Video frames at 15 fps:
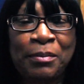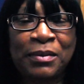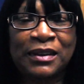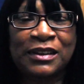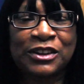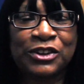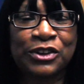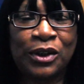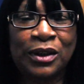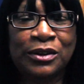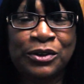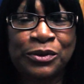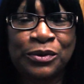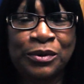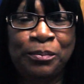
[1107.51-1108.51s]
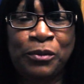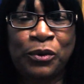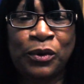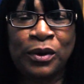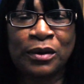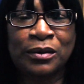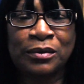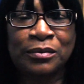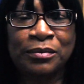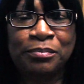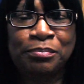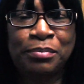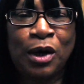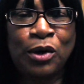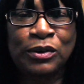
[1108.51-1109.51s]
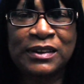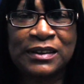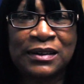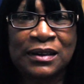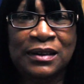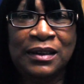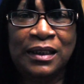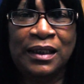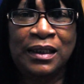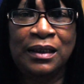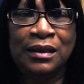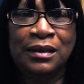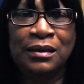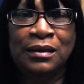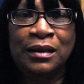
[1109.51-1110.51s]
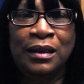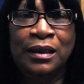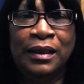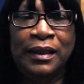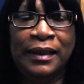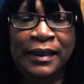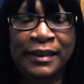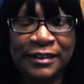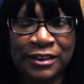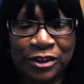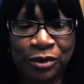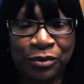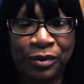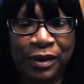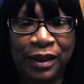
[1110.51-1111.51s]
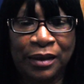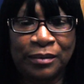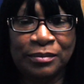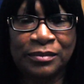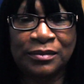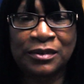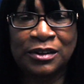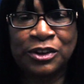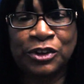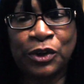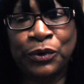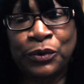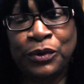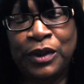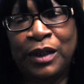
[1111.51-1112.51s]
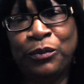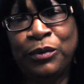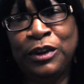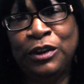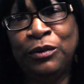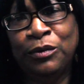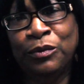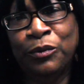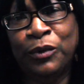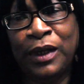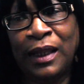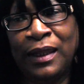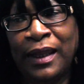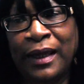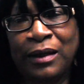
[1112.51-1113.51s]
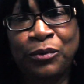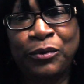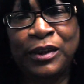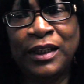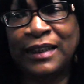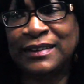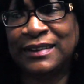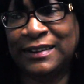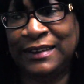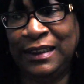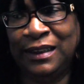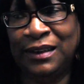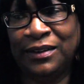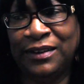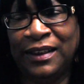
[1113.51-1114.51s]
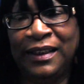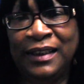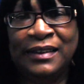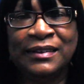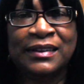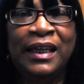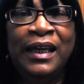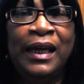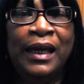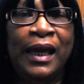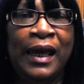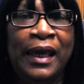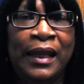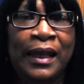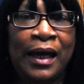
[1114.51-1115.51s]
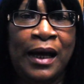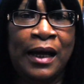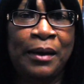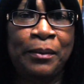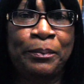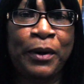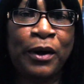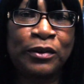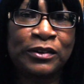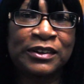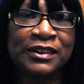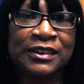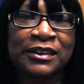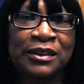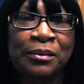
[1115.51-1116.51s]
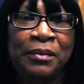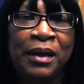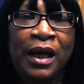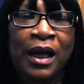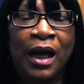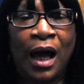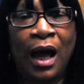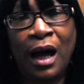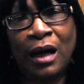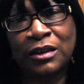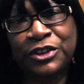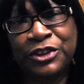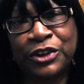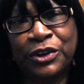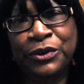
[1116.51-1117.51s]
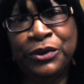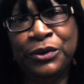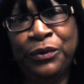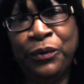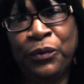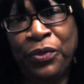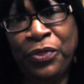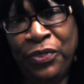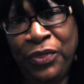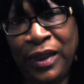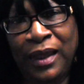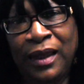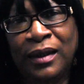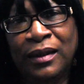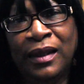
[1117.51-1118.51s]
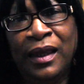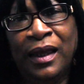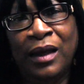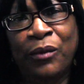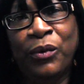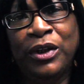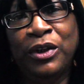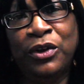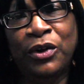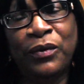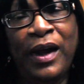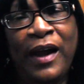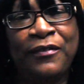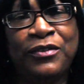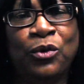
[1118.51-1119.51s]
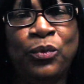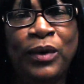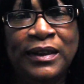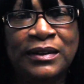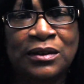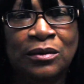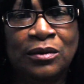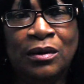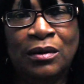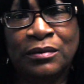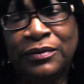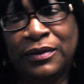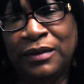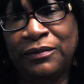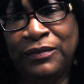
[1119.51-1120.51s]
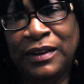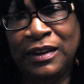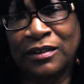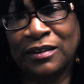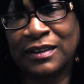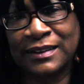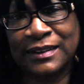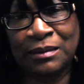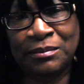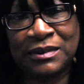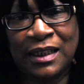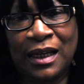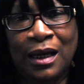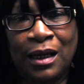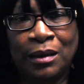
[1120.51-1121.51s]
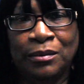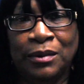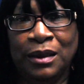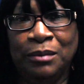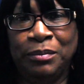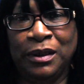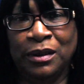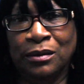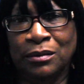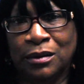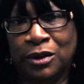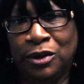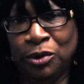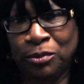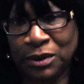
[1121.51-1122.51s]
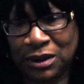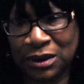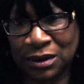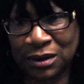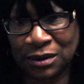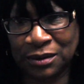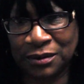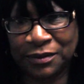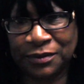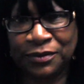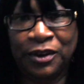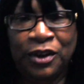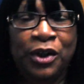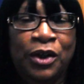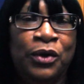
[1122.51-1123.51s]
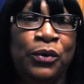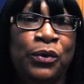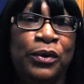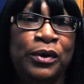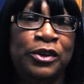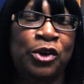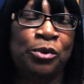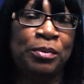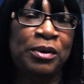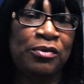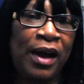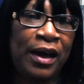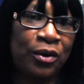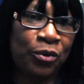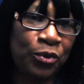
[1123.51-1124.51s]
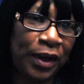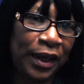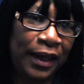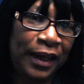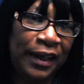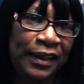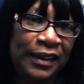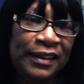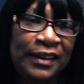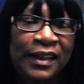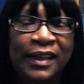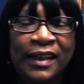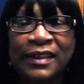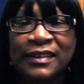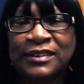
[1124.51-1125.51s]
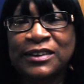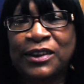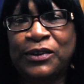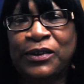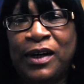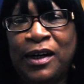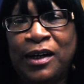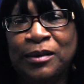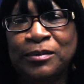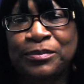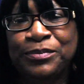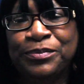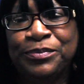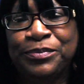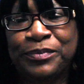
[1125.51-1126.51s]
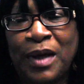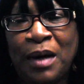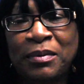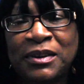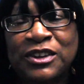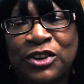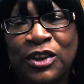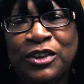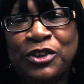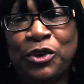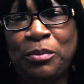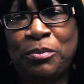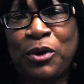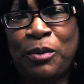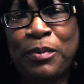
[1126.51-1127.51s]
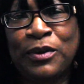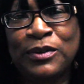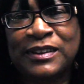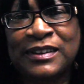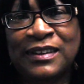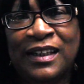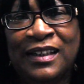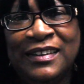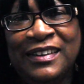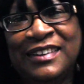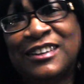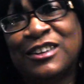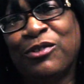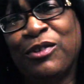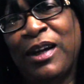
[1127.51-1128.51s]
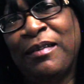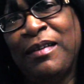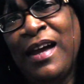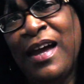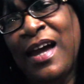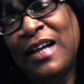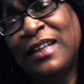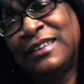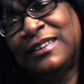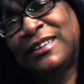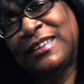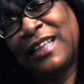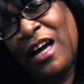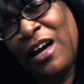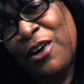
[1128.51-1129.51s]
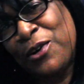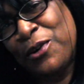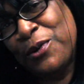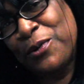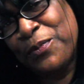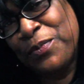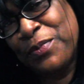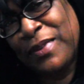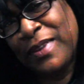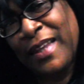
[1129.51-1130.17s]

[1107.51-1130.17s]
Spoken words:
going to start doing more posting in Instagram, so that when I see the things and I purchase them, I'll show you then, where you don't have to wait so long for the video, because sometimes it be accumulative or it don't be right away. So I'm going to start doing more posting on Instagram. So